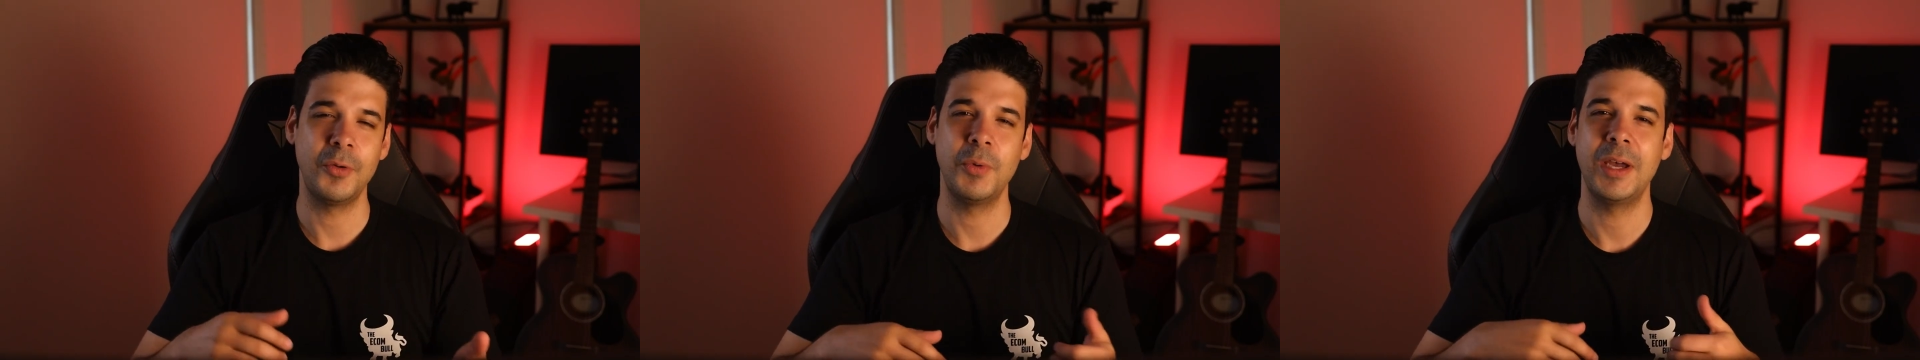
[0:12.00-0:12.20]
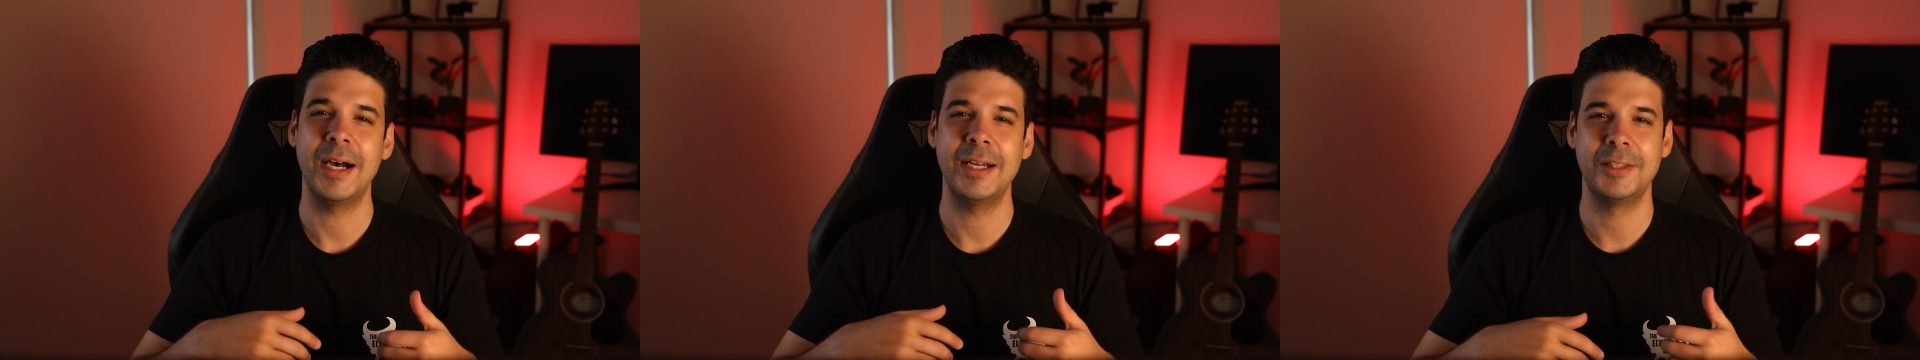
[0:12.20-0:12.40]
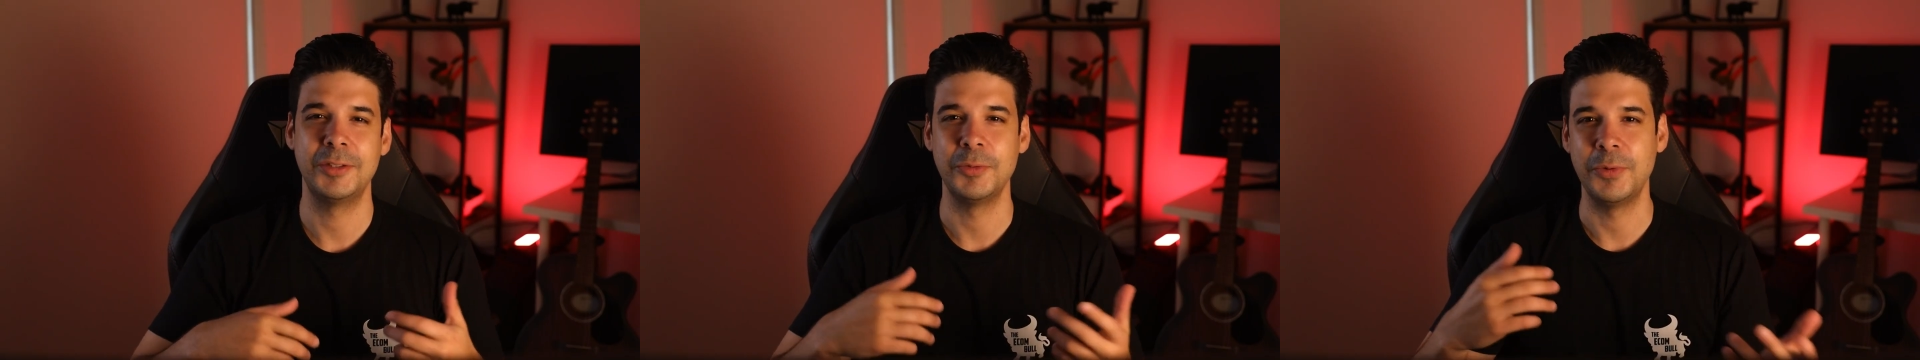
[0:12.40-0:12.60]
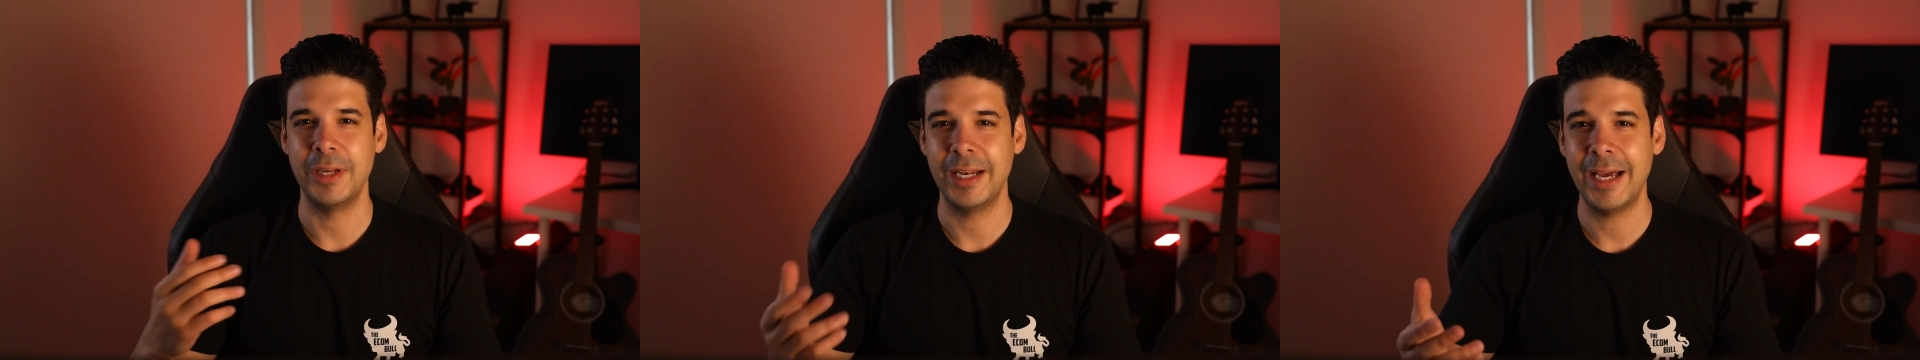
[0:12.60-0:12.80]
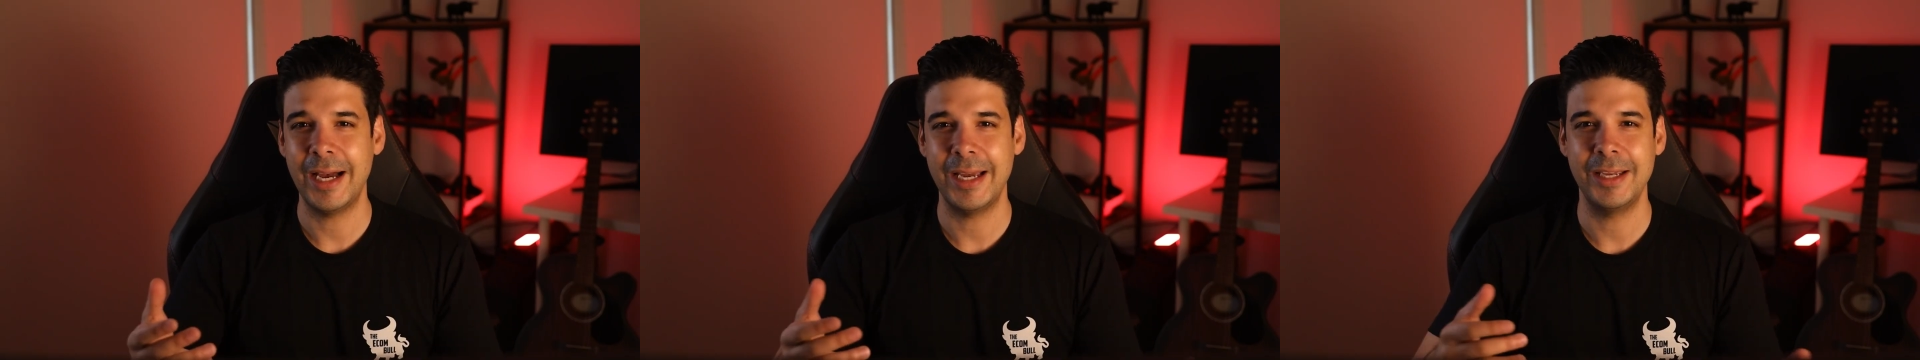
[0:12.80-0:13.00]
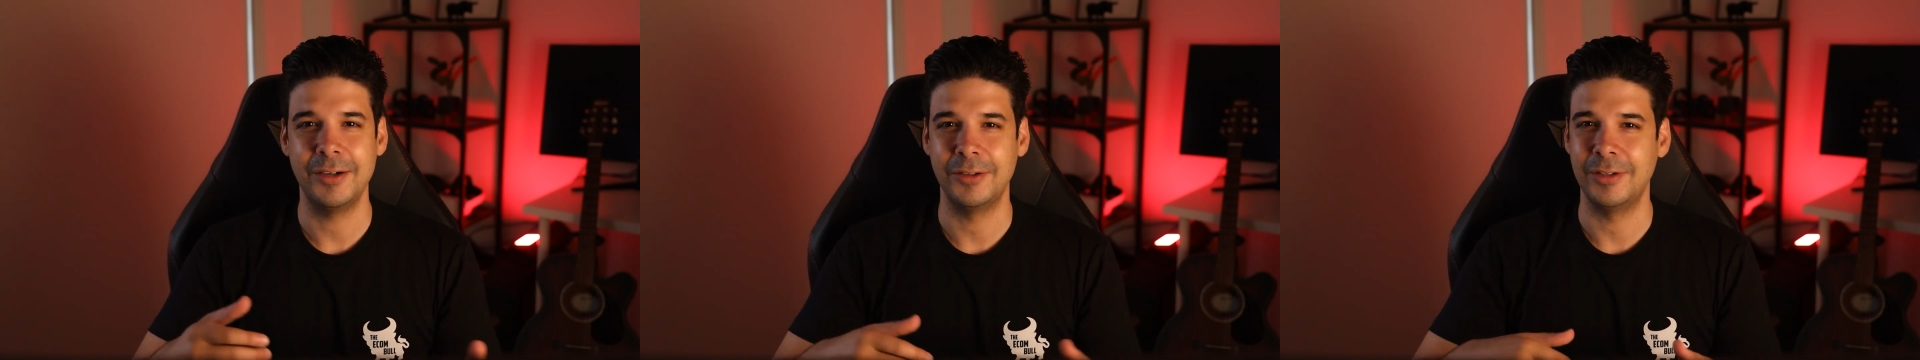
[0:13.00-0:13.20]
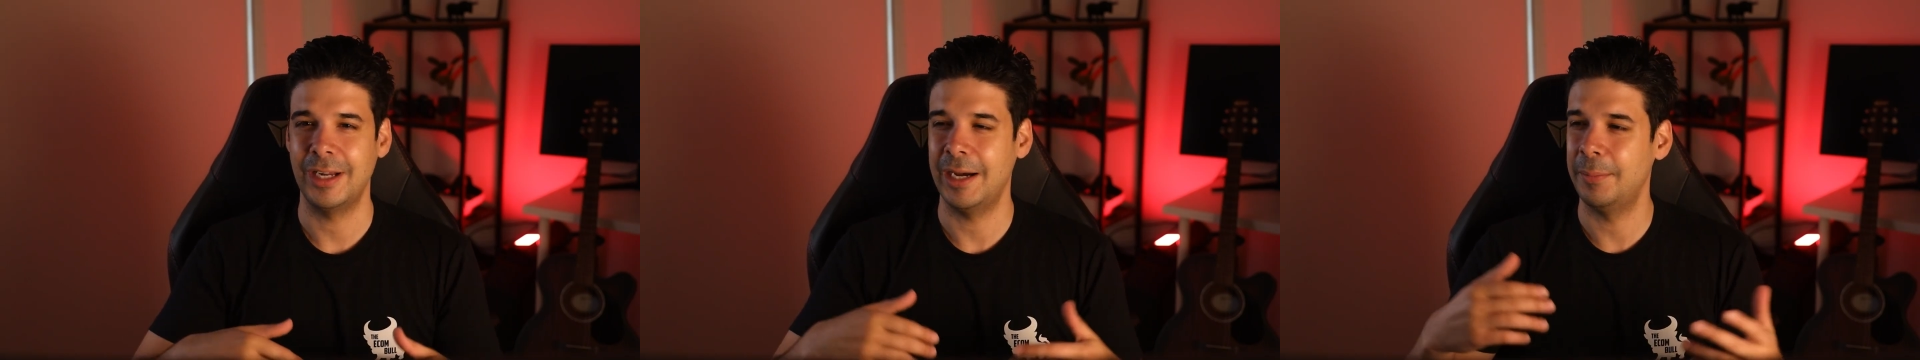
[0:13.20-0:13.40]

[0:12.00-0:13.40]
we had to rely on a